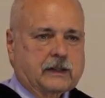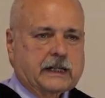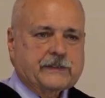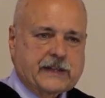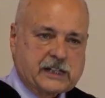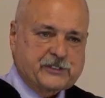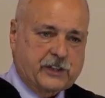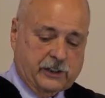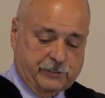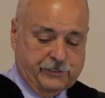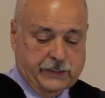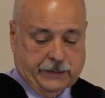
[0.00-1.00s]
And that's
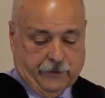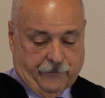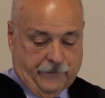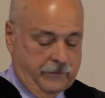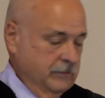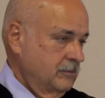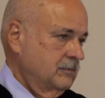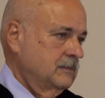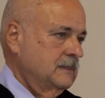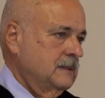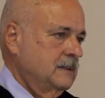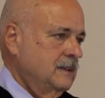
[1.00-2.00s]
our faith.
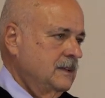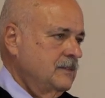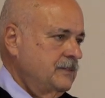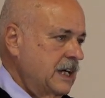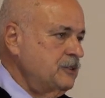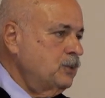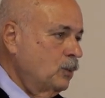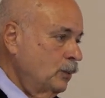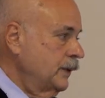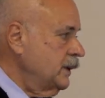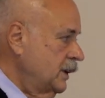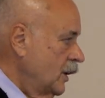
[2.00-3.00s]
That's what
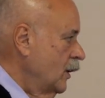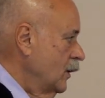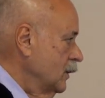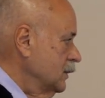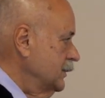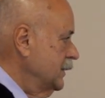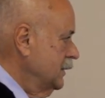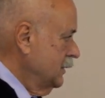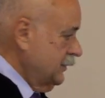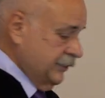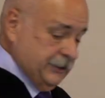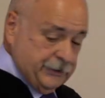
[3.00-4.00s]
we're called
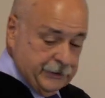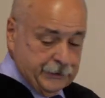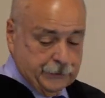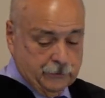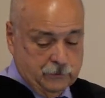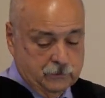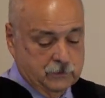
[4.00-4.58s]
to do.